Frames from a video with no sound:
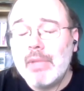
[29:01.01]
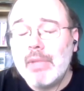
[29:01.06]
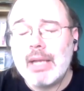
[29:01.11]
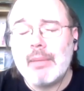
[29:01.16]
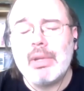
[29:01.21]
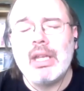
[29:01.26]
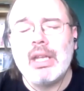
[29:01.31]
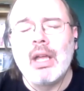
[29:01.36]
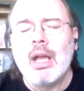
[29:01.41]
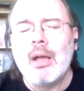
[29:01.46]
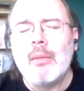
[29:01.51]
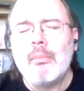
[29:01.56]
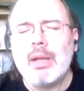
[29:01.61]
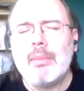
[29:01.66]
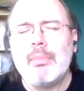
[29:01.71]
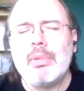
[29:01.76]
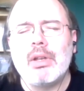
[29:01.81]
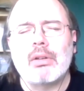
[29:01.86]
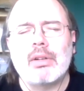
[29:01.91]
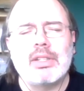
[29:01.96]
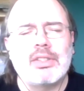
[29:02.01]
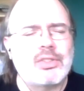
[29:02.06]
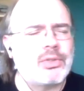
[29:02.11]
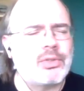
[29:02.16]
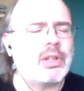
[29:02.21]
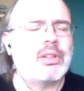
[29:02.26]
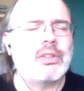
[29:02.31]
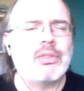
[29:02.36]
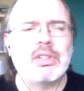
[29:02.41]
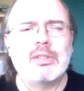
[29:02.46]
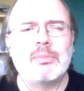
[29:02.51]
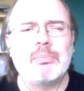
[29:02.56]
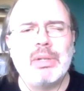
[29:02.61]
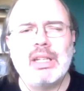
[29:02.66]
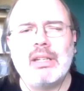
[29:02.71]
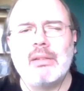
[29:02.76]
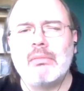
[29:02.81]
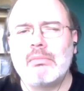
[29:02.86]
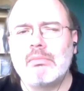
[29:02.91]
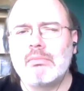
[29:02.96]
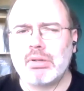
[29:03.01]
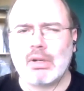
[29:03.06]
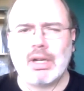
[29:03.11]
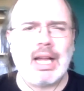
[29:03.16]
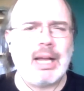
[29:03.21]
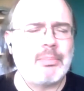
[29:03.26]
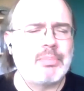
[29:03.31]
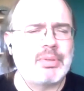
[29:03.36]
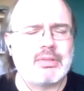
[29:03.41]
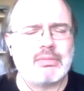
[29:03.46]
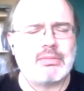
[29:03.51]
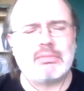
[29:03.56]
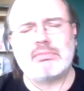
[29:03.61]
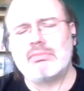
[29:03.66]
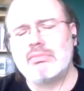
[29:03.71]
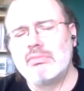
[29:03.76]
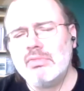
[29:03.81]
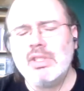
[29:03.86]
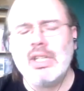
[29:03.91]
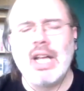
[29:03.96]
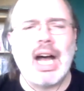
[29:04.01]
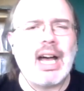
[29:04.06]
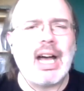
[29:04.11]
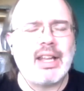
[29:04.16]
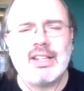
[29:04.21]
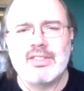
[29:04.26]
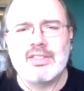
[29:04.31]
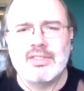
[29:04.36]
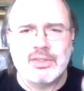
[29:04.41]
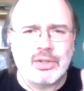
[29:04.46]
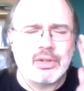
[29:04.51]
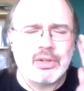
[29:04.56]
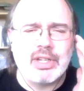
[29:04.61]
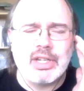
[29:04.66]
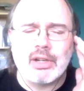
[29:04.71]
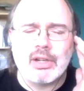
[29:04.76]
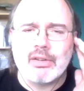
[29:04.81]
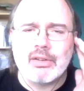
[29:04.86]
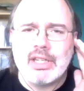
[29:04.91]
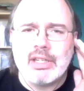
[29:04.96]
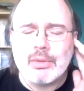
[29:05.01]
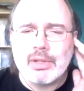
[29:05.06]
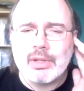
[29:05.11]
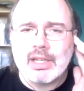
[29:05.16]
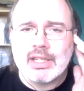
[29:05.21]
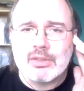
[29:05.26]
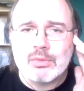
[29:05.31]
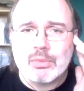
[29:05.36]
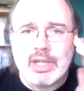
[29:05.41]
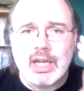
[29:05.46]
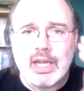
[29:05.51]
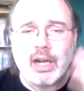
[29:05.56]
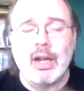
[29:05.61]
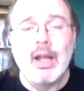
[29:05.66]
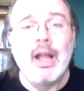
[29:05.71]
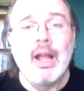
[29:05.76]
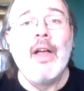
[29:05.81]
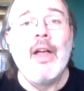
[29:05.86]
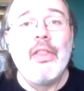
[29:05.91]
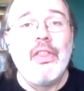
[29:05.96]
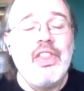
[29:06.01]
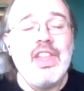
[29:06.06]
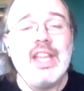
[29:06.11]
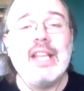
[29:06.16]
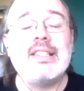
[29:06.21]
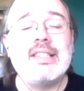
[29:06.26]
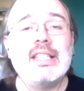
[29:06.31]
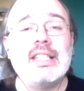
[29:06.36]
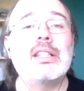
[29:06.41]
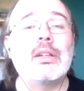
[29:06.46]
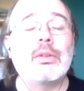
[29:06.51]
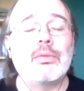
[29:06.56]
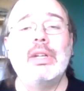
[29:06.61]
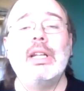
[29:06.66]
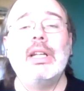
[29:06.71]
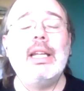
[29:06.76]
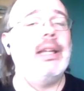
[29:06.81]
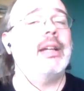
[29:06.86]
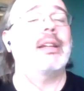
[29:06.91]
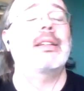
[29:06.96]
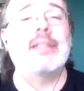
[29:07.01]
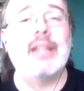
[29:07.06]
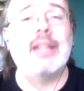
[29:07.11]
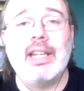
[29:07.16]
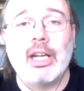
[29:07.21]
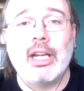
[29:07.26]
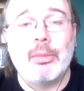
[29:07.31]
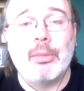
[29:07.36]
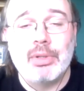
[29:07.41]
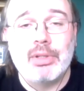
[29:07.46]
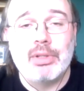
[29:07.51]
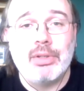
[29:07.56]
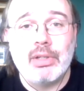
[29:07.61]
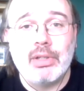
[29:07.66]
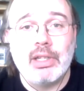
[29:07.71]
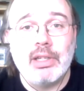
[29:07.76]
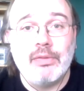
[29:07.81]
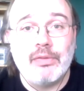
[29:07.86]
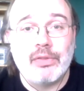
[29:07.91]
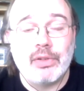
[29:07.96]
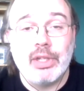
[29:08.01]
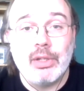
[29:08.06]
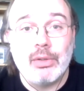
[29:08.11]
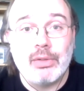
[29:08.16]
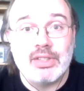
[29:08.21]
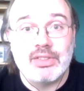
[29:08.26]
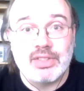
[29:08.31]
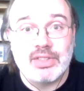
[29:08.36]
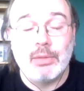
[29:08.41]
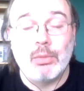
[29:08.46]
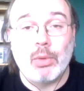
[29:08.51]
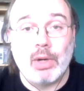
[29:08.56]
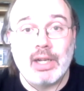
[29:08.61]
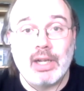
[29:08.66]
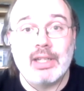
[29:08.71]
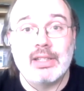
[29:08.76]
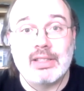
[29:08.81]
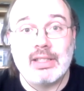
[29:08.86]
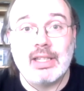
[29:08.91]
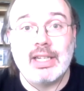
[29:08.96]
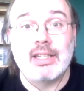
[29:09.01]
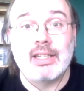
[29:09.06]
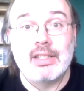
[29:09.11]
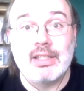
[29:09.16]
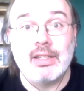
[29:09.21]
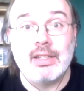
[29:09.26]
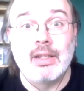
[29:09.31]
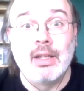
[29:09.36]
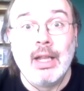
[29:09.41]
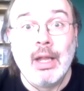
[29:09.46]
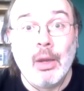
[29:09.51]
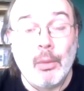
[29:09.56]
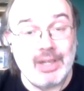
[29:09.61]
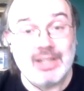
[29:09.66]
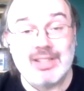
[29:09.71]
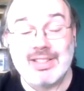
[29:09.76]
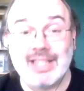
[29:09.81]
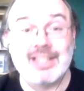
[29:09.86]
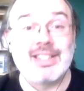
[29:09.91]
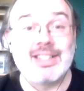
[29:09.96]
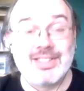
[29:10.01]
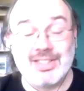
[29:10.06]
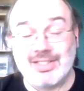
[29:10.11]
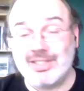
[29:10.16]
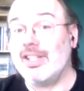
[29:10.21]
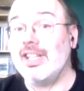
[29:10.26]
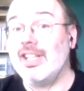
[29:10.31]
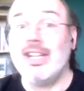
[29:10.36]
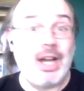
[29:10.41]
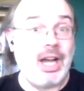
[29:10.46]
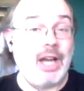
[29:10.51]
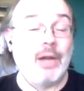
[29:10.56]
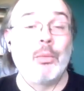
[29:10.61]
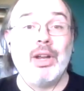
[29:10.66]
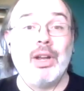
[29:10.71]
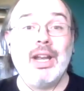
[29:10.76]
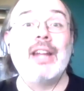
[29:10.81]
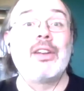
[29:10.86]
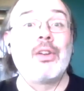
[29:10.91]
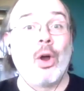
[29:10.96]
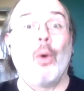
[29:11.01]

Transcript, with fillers: maybe your instructor has been perhaps not as nerdy or into it as we are. This is a really exciting opportunity for you to see what it's like to study on one hand